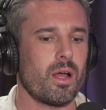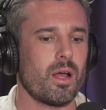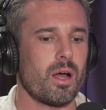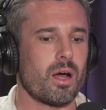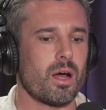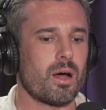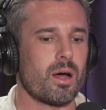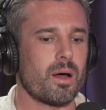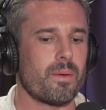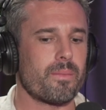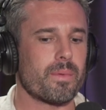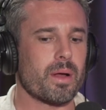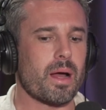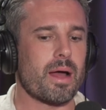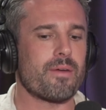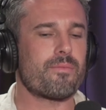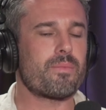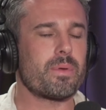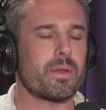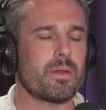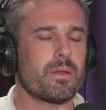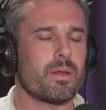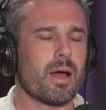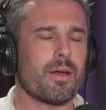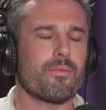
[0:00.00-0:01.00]
Um, I've
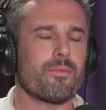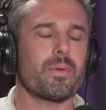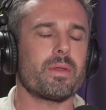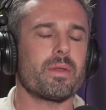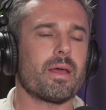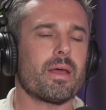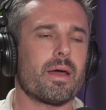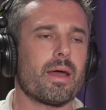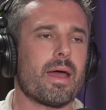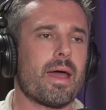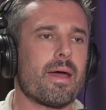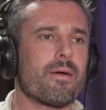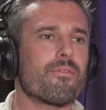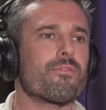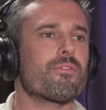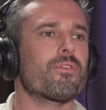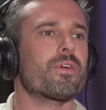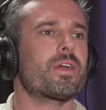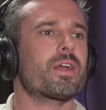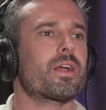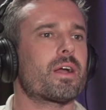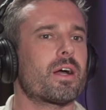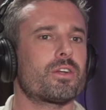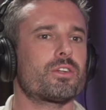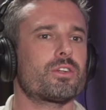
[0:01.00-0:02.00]
been, I've been to
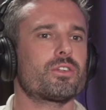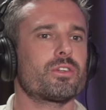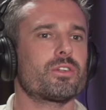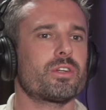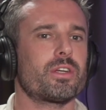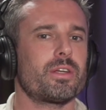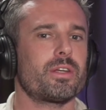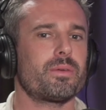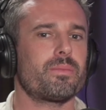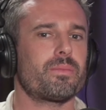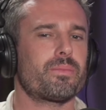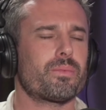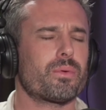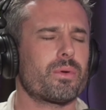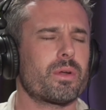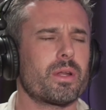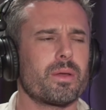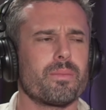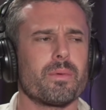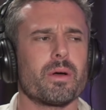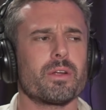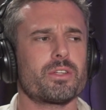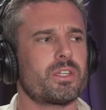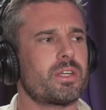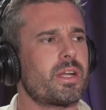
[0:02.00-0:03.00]
every country pretty
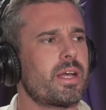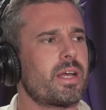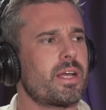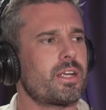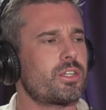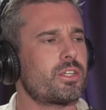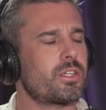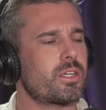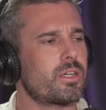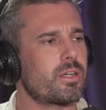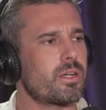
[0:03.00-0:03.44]
much in Asia,